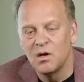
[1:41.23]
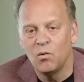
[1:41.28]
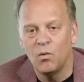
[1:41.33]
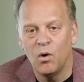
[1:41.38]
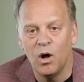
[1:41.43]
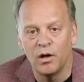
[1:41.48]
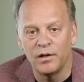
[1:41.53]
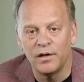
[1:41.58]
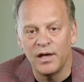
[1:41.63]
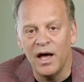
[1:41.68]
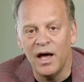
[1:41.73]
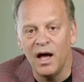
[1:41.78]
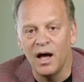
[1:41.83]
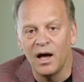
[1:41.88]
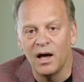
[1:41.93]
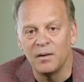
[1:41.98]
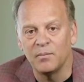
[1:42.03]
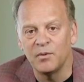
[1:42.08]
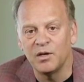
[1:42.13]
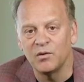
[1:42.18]
Well, yeah.
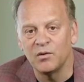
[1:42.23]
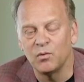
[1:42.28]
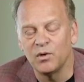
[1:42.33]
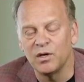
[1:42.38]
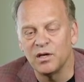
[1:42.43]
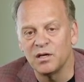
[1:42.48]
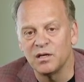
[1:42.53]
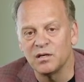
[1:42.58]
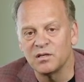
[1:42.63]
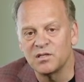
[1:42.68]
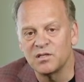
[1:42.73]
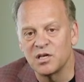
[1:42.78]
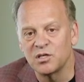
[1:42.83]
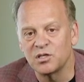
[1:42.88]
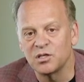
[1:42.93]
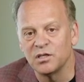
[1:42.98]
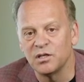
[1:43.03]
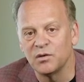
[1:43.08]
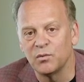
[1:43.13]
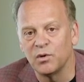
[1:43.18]
I mean,
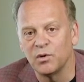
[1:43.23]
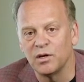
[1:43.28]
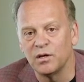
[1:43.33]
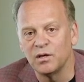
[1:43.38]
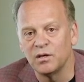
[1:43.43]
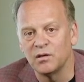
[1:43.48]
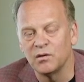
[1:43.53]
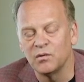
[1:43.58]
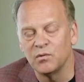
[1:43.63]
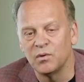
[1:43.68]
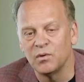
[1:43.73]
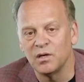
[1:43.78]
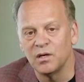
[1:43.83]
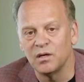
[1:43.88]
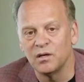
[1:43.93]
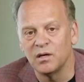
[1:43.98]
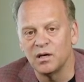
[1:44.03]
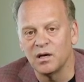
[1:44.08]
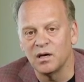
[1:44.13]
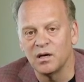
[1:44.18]
we
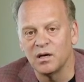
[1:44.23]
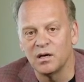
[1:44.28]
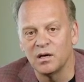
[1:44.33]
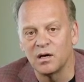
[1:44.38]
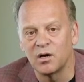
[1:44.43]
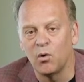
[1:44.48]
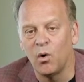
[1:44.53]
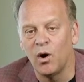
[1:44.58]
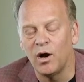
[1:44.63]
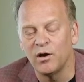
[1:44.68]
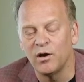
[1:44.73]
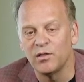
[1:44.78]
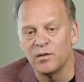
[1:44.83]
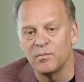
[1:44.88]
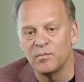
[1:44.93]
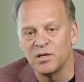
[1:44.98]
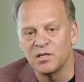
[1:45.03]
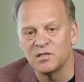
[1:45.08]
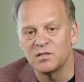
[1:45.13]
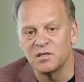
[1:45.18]
acquired the
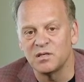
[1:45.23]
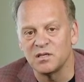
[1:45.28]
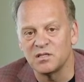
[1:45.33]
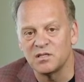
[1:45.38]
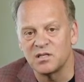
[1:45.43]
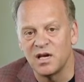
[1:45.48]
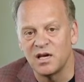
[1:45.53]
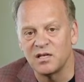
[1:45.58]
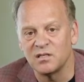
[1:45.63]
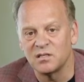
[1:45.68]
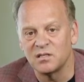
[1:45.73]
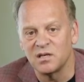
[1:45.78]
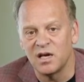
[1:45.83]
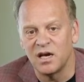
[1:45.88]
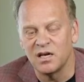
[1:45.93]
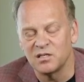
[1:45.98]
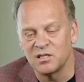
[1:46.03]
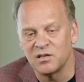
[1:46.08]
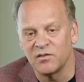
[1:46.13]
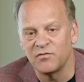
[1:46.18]
business
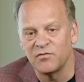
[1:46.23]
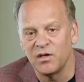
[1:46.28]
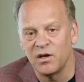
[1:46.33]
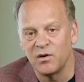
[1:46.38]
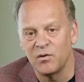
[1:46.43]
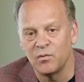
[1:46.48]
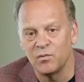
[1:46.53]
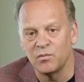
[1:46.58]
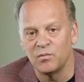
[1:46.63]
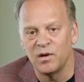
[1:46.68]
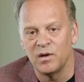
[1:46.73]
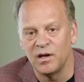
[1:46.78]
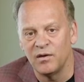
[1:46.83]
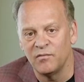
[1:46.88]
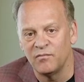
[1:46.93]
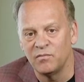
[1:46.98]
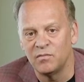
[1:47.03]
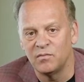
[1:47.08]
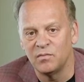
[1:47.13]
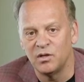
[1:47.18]
as if they
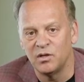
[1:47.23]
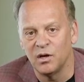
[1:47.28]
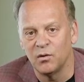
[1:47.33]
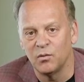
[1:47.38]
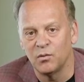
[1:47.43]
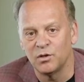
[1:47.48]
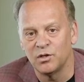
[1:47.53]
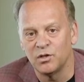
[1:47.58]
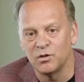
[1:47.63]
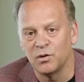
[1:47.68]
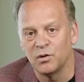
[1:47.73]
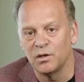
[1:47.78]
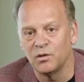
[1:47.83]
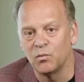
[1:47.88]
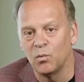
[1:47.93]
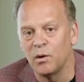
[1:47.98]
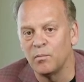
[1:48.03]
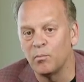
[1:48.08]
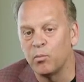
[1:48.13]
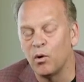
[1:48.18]
had, were doing
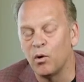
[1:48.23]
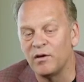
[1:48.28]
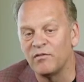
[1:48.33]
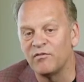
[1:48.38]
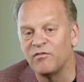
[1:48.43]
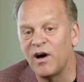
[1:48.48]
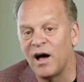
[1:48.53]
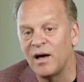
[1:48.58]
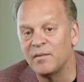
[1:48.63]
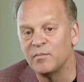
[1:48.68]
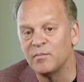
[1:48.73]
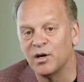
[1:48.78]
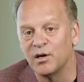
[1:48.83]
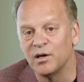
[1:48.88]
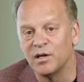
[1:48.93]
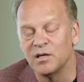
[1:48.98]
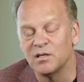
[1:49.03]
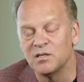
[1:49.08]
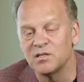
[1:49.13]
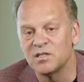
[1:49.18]
$1.5
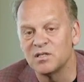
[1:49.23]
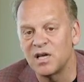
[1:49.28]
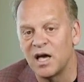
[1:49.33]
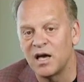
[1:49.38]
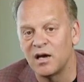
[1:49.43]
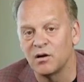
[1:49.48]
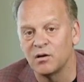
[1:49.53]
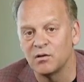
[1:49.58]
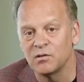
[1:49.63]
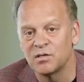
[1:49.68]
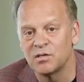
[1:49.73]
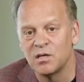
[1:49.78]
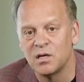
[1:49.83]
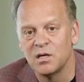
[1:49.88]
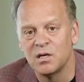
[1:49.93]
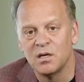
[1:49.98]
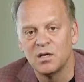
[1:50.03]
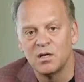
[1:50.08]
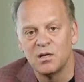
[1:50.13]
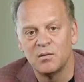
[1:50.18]
million in sales,
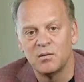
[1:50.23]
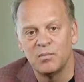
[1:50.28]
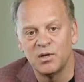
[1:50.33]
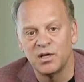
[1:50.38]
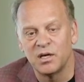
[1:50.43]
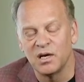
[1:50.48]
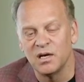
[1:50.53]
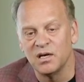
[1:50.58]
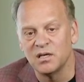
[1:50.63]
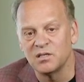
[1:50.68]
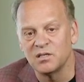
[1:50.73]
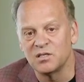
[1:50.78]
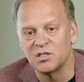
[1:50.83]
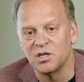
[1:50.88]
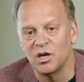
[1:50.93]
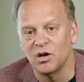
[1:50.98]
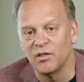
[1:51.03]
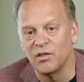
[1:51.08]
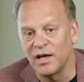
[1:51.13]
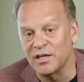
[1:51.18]
because,
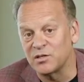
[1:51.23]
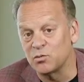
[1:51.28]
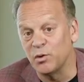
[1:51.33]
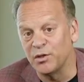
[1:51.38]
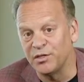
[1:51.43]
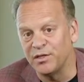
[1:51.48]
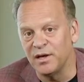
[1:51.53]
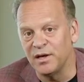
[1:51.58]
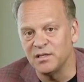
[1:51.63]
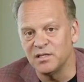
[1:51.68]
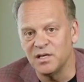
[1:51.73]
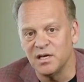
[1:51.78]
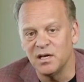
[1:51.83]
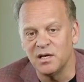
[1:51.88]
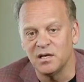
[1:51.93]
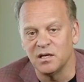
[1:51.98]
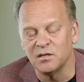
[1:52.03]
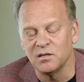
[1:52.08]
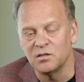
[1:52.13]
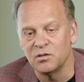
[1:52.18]
you know, that's what they
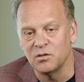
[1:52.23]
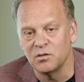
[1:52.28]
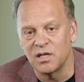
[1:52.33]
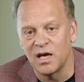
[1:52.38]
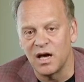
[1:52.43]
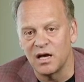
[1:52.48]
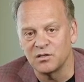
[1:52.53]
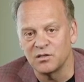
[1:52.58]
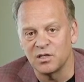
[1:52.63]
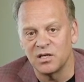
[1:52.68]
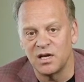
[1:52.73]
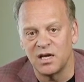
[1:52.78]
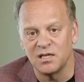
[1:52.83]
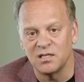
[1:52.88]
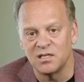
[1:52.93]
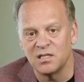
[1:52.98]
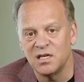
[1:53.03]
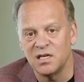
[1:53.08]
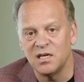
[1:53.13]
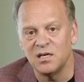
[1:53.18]
did in
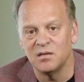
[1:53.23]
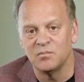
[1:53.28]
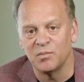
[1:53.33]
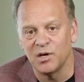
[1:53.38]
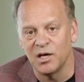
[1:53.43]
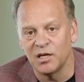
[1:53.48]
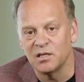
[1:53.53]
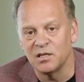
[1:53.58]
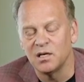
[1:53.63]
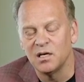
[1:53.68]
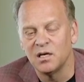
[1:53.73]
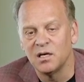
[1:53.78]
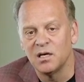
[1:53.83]
2018. But